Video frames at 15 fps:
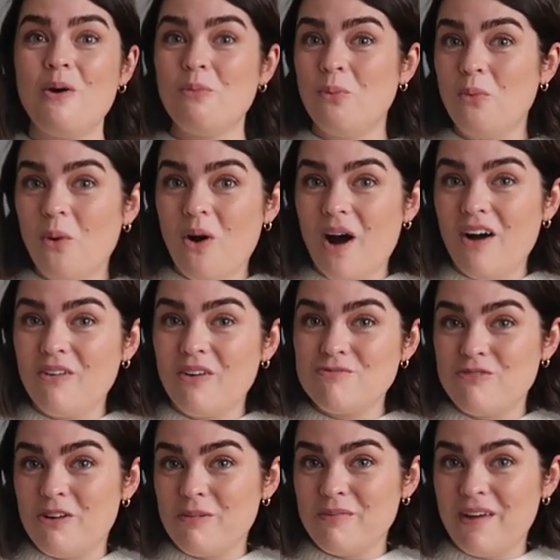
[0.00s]
What
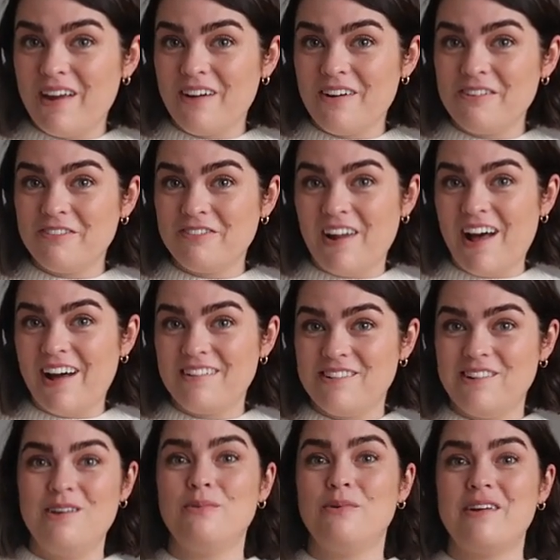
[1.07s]
room in our flat
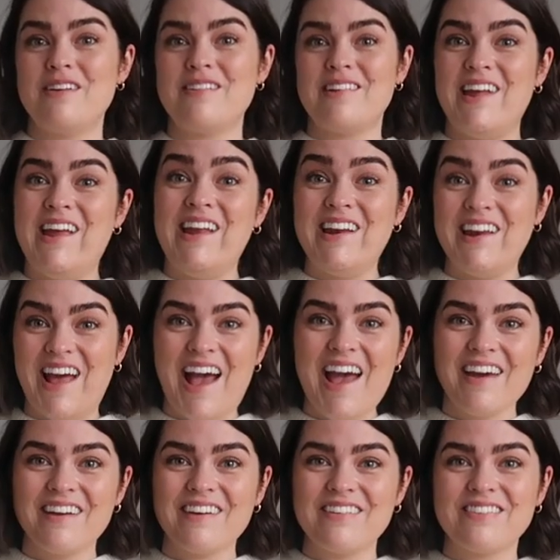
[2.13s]
do you want to see
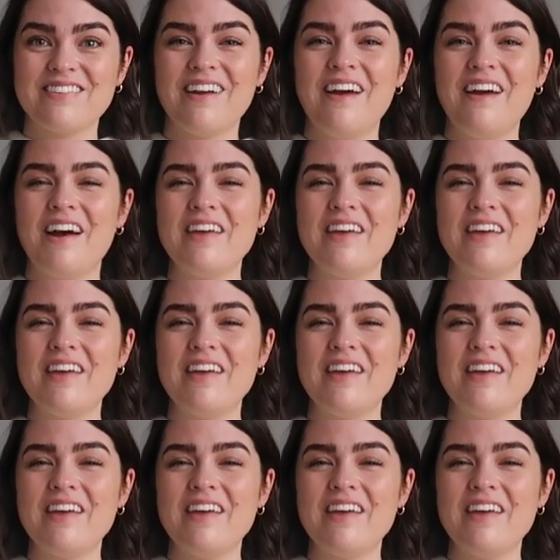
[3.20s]
next?